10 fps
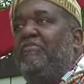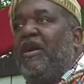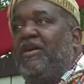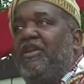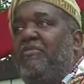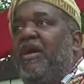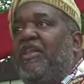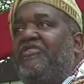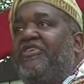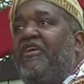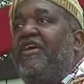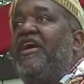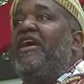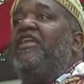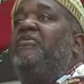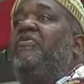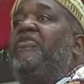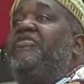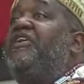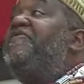a monk in the monastery? And the
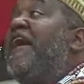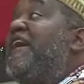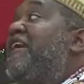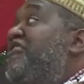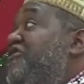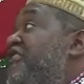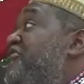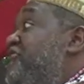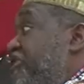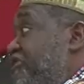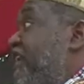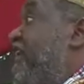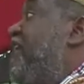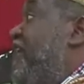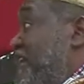boy said, if I can continue to think,